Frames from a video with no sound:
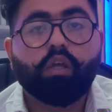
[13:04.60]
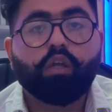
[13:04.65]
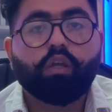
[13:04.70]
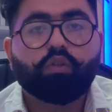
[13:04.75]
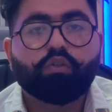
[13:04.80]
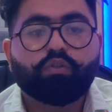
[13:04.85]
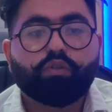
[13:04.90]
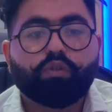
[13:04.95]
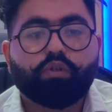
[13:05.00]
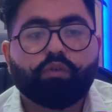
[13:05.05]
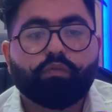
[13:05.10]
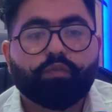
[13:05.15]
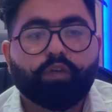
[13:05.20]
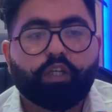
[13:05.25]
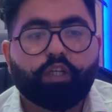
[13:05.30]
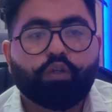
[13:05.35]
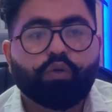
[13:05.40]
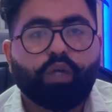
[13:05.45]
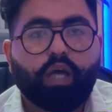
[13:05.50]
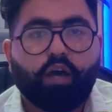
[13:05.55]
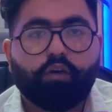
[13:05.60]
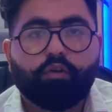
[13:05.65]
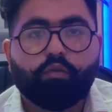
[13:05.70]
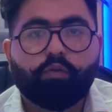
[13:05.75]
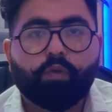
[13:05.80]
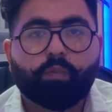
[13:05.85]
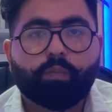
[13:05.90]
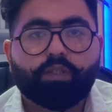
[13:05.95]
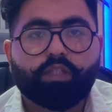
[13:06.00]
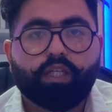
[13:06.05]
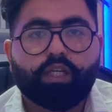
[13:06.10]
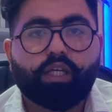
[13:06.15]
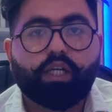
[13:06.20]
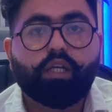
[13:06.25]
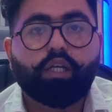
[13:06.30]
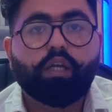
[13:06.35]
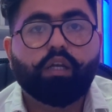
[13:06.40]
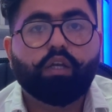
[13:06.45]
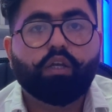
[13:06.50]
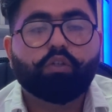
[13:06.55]
So when you have a
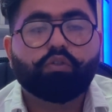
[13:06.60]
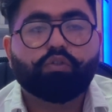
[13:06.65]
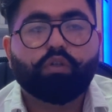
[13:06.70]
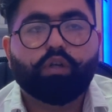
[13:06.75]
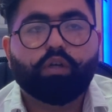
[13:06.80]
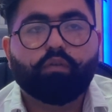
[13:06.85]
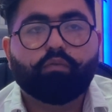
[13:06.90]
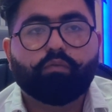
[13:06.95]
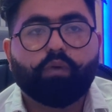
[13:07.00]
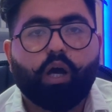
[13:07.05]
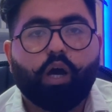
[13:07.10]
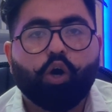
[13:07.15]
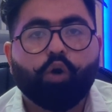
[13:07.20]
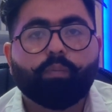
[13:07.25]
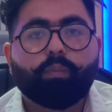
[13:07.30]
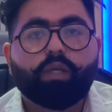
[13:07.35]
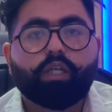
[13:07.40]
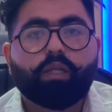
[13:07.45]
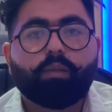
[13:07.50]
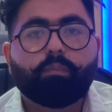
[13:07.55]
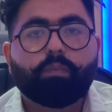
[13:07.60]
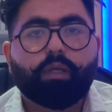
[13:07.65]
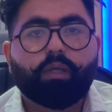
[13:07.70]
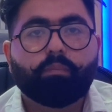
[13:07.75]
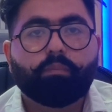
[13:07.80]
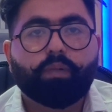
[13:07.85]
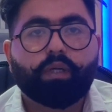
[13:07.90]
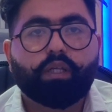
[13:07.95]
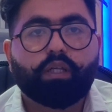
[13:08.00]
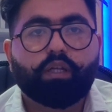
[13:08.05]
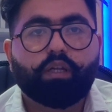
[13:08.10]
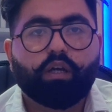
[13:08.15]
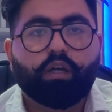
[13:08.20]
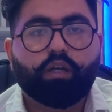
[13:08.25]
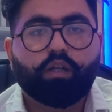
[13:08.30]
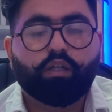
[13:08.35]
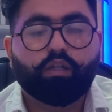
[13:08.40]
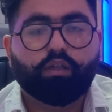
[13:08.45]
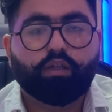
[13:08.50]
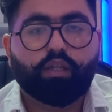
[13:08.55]
website, so how many people
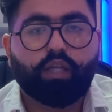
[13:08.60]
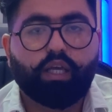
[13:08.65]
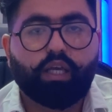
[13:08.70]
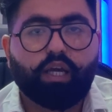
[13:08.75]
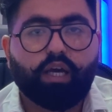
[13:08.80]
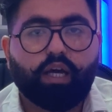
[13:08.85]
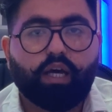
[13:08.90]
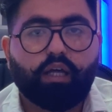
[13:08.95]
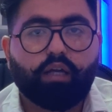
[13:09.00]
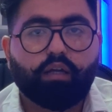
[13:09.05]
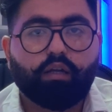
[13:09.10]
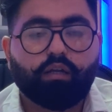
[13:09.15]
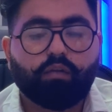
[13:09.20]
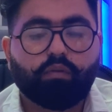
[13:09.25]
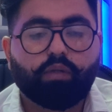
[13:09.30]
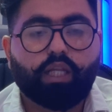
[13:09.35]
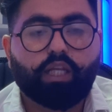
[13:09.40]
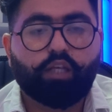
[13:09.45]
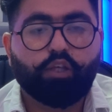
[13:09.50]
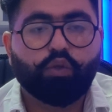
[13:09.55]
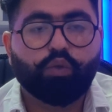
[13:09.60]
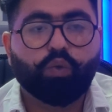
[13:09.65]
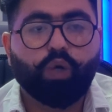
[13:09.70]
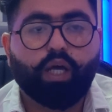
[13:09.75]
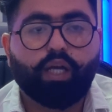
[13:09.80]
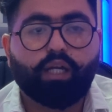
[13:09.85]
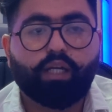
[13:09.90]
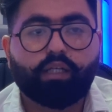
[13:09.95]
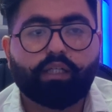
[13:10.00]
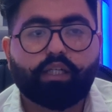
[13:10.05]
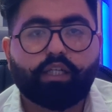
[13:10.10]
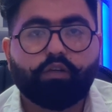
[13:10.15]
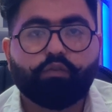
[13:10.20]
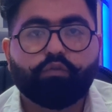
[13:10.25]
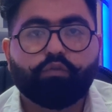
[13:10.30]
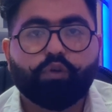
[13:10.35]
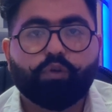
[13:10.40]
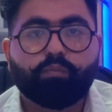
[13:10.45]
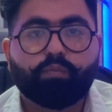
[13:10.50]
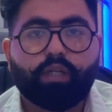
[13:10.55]
they are like you are getting
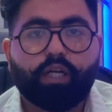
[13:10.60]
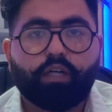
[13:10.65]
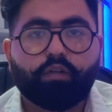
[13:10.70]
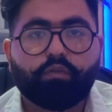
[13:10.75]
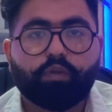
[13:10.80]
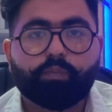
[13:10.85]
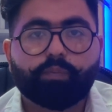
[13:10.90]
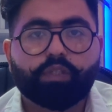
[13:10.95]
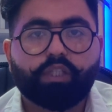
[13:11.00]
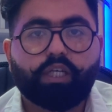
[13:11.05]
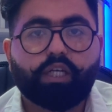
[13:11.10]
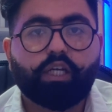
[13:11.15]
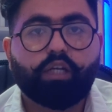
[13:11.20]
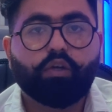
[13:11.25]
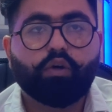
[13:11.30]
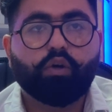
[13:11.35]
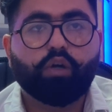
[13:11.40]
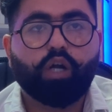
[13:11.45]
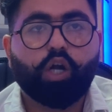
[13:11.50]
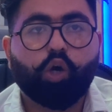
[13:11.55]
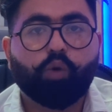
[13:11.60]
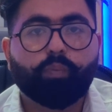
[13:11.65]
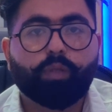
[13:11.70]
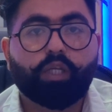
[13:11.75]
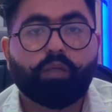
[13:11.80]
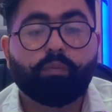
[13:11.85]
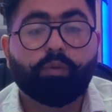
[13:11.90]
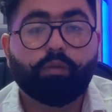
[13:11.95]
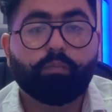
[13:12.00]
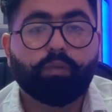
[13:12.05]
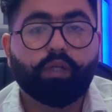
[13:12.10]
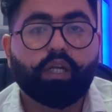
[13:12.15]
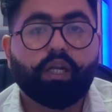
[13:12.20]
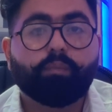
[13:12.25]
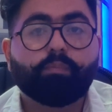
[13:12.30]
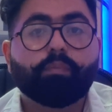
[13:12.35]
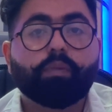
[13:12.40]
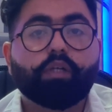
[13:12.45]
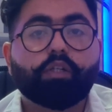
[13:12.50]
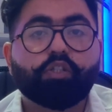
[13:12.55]
from that website, or how many people are
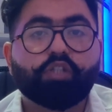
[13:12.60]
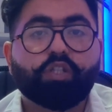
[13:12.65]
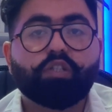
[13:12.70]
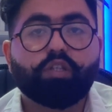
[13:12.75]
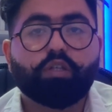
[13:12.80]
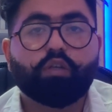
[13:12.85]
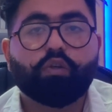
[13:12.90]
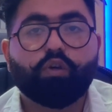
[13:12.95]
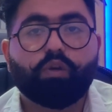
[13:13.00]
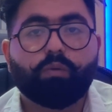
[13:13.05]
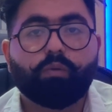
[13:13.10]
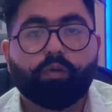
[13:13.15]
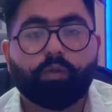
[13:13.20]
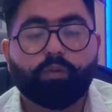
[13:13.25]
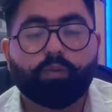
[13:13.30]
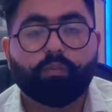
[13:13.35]
purchasing your